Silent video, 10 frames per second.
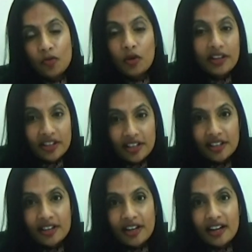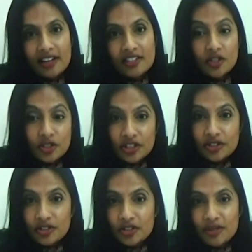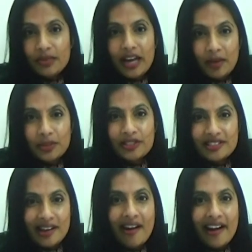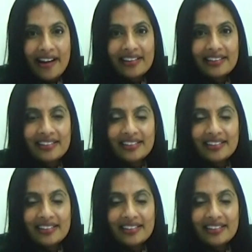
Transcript: what your surgical treatment options are.